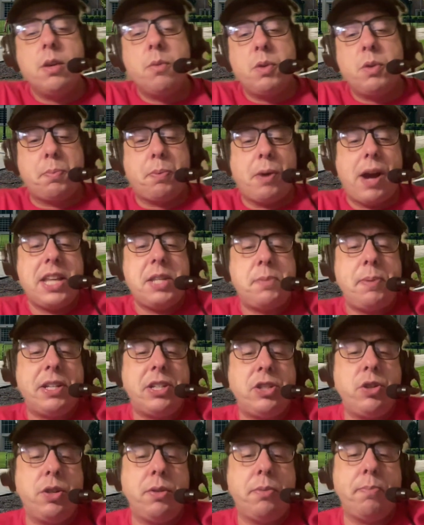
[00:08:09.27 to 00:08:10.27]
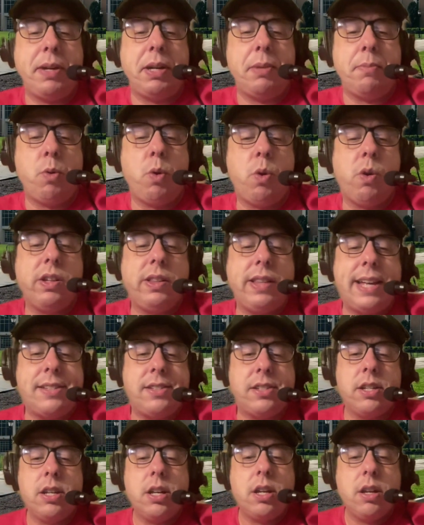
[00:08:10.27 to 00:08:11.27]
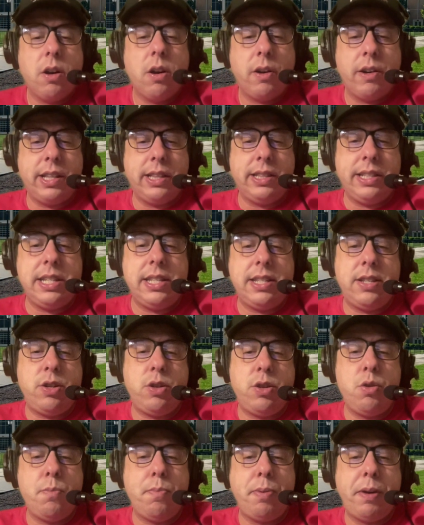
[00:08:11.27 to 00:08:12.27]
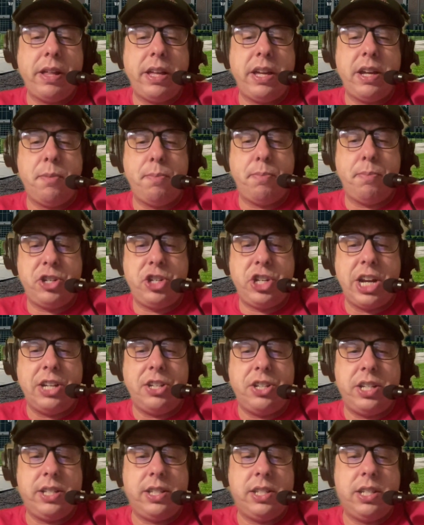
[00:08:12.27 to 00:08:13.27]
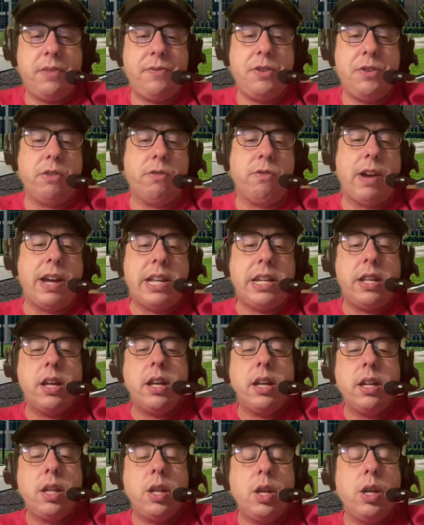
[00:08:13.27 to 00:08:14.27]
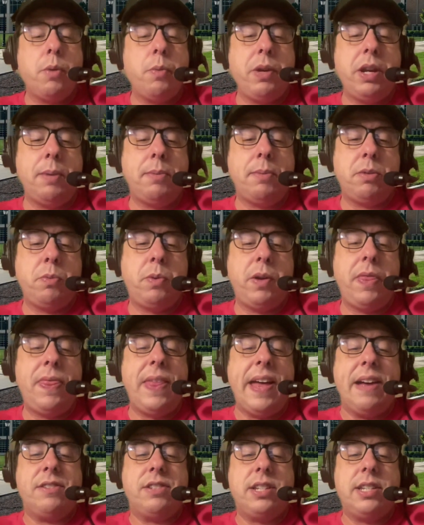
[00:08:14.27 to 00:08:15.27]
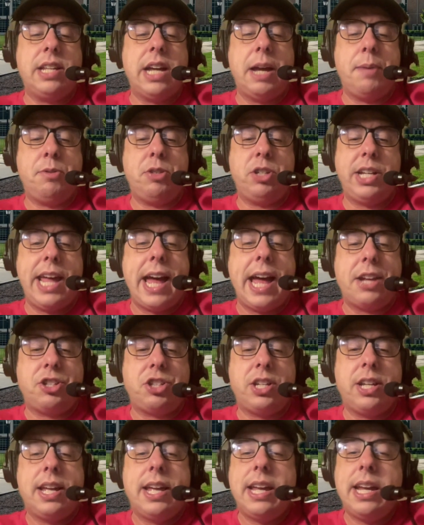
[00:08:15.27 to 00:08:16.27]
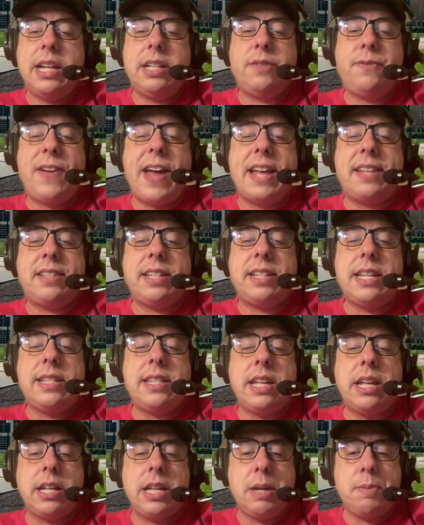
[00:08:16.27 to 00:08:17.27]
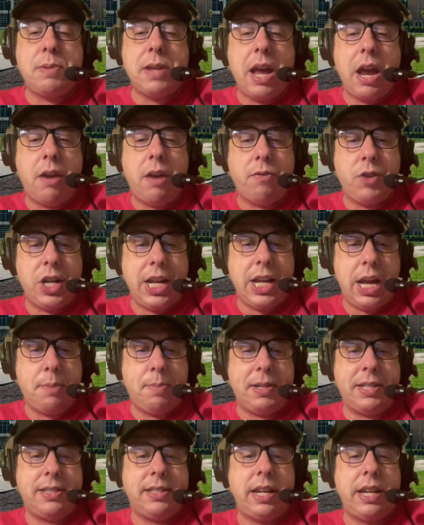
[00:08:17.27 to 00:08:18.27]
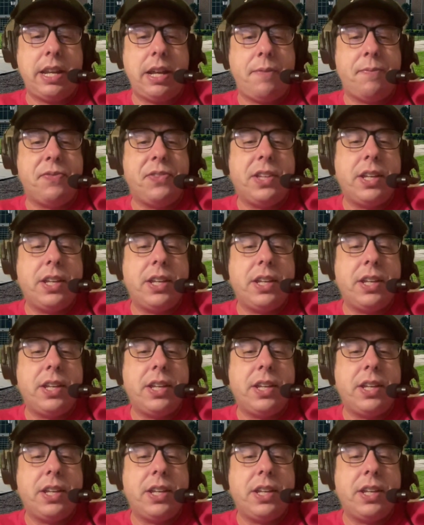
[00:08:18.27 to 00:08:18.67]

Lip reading: With Prize Picks, you can pick more or less on at least 2-player projections, and if you're right, you can win up to 1,000 times your cash. It's fast, easy, and keeps every game exciting.